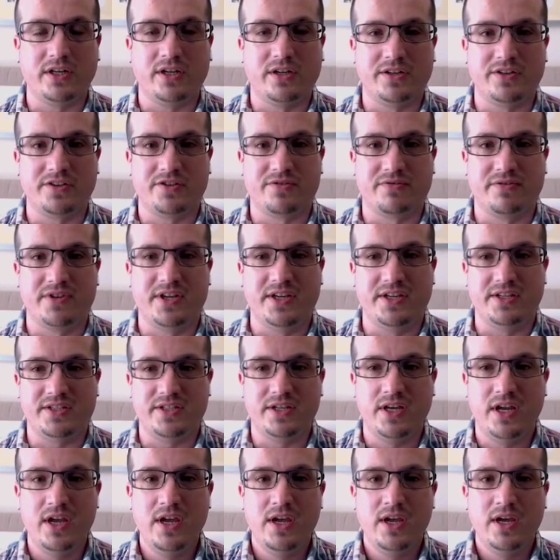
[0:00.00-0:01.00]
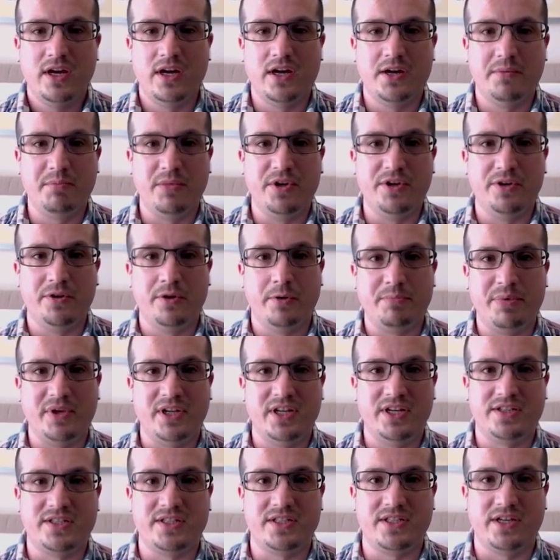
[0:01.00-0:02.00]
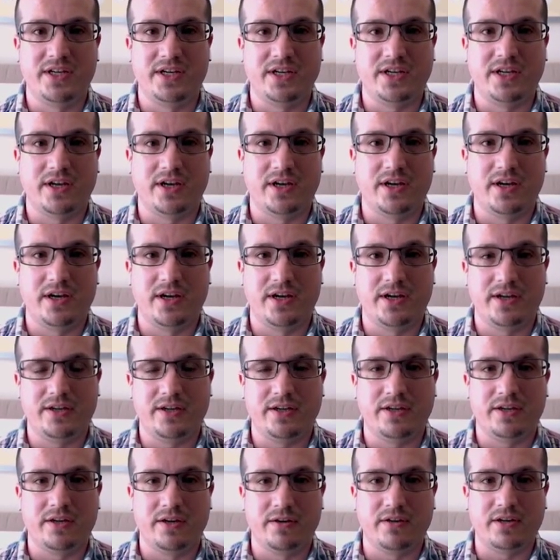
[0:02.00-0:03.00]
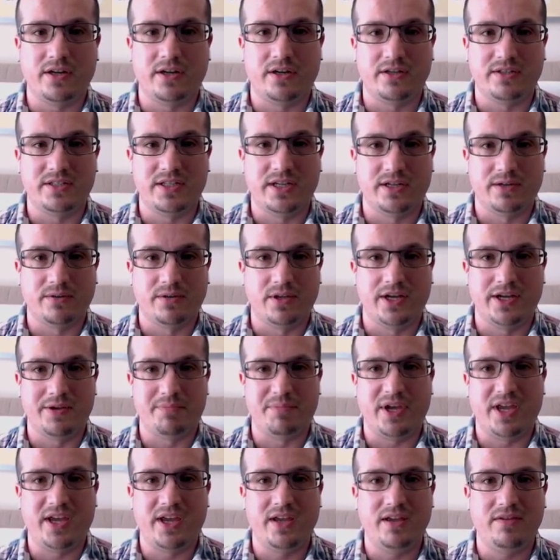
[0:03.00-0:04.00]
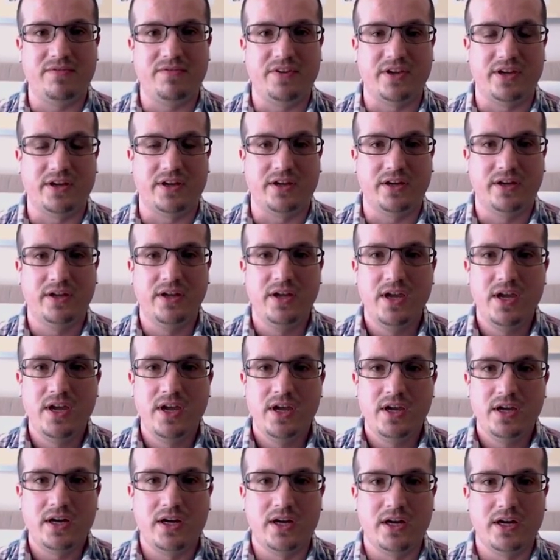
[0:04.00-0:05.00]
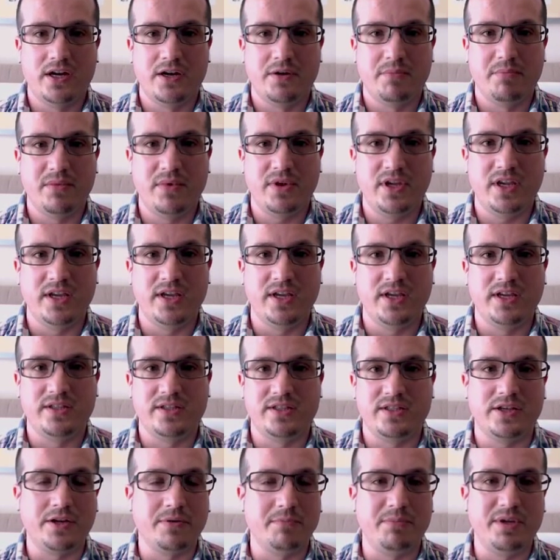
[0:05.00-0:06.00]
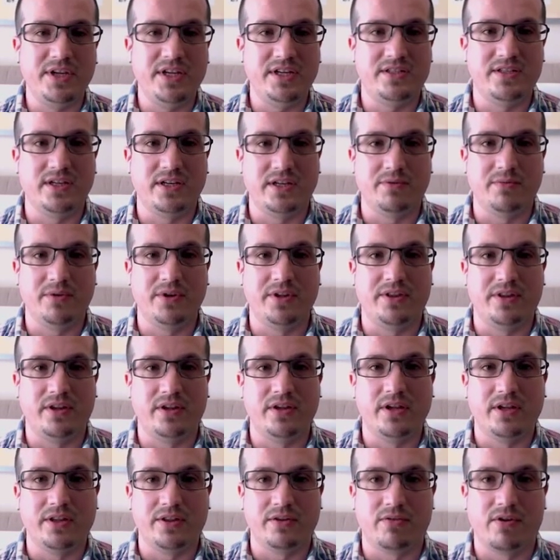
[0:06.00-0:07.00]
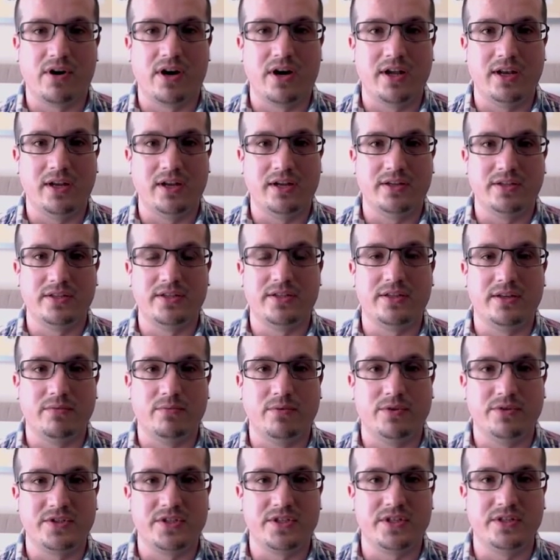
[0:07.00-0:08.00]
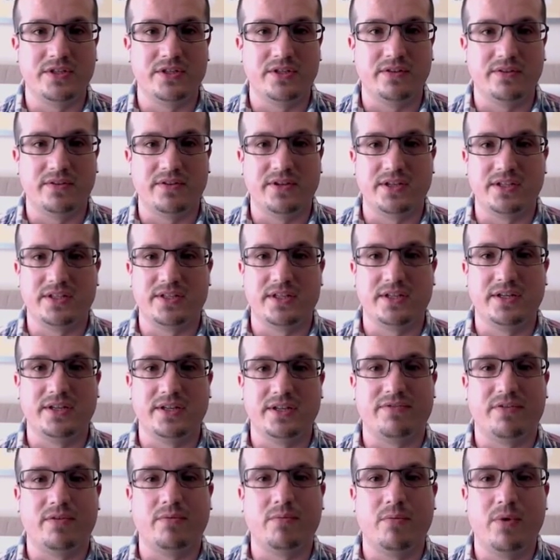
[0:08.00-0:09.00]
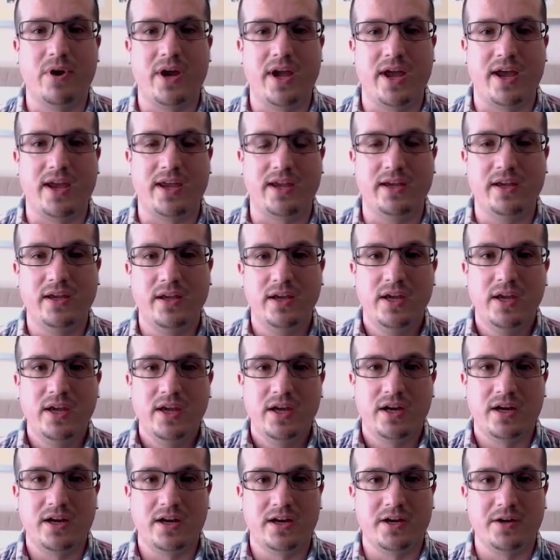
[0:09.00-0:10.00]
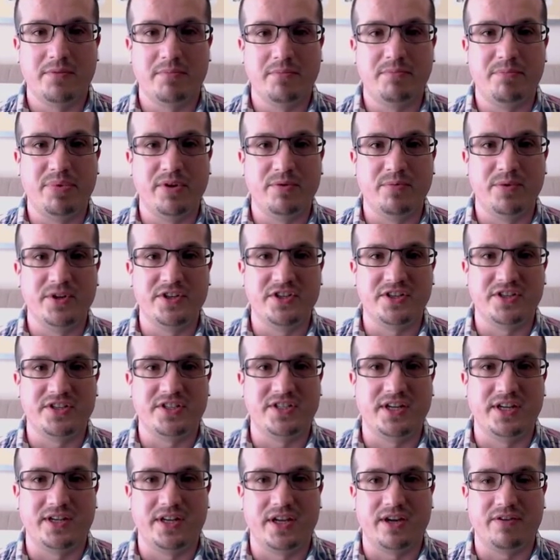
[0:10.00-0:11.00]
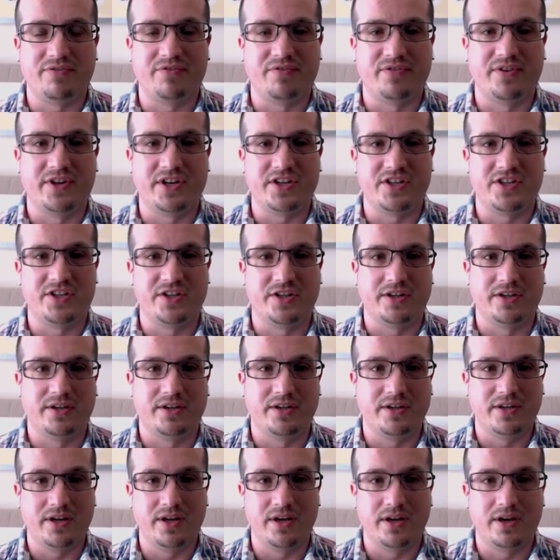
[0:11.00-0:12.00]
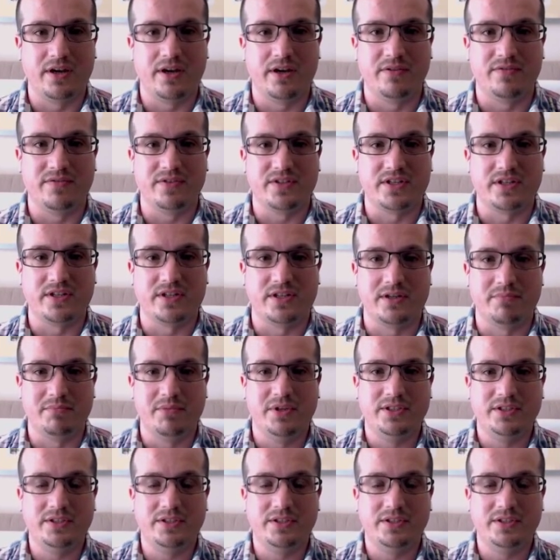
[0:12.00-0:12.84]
country's monopolistic, cartel-like behavior is competing with another island that wants to do things in a different way. But we're just seeing that friction over time.